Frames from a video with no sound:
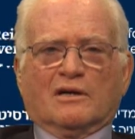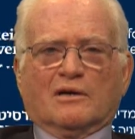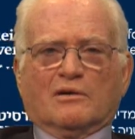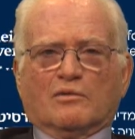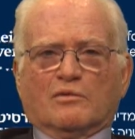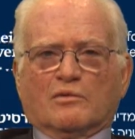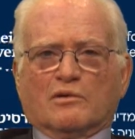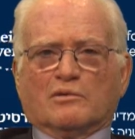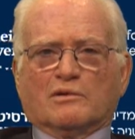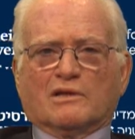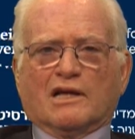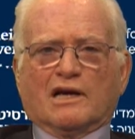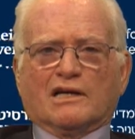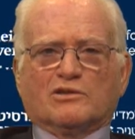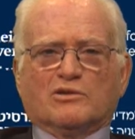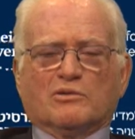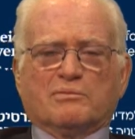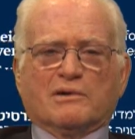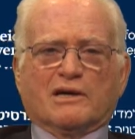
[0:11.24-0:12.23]
We would
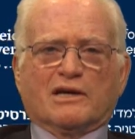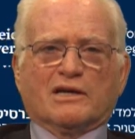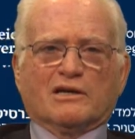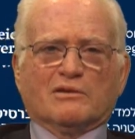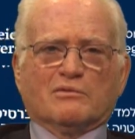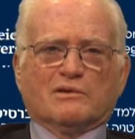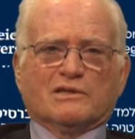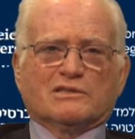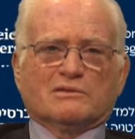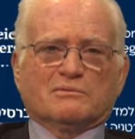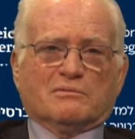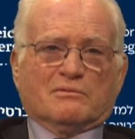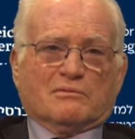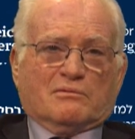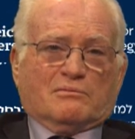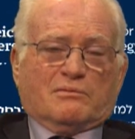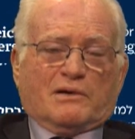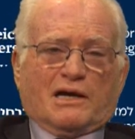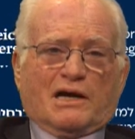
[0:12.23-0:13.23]
like to begin
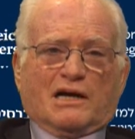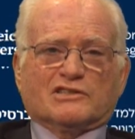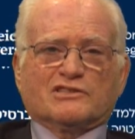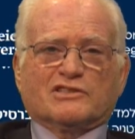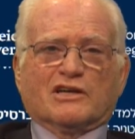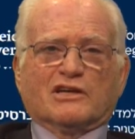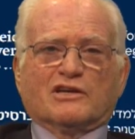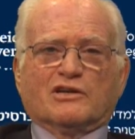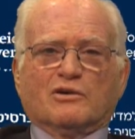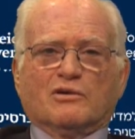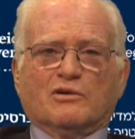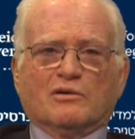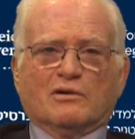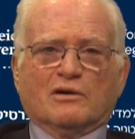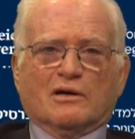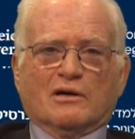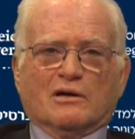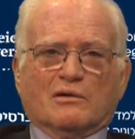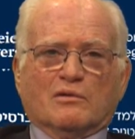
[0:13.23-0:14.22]
by asking you
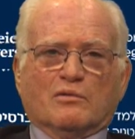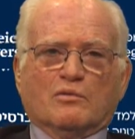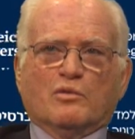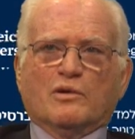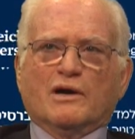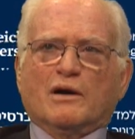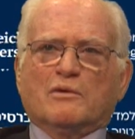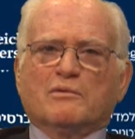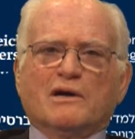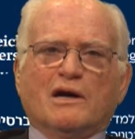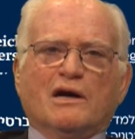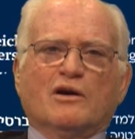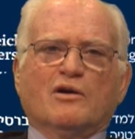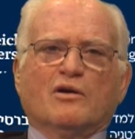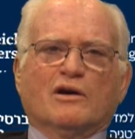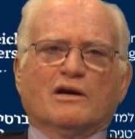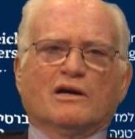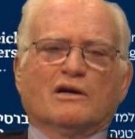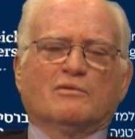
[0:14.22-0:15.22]
where we are
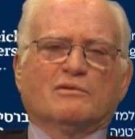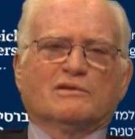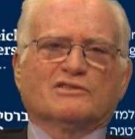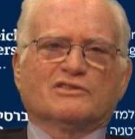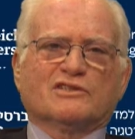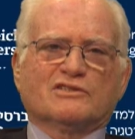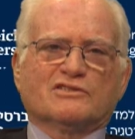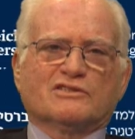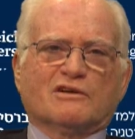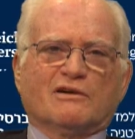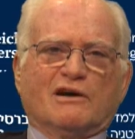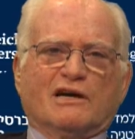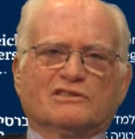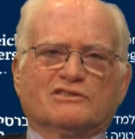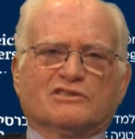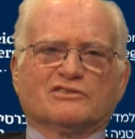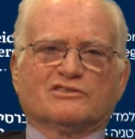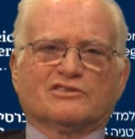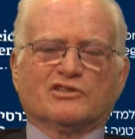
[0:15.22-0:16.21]
going with this
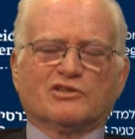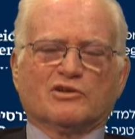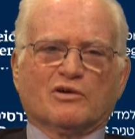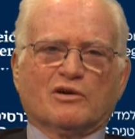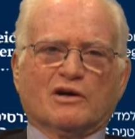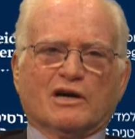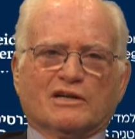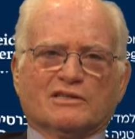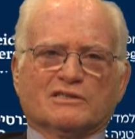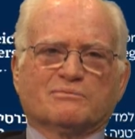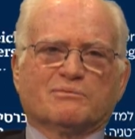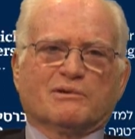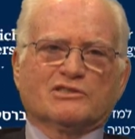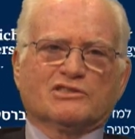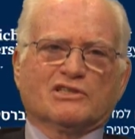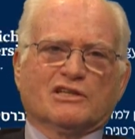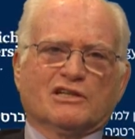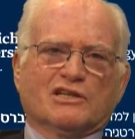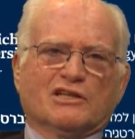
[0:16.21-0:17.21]
crisis in Ukraine, especially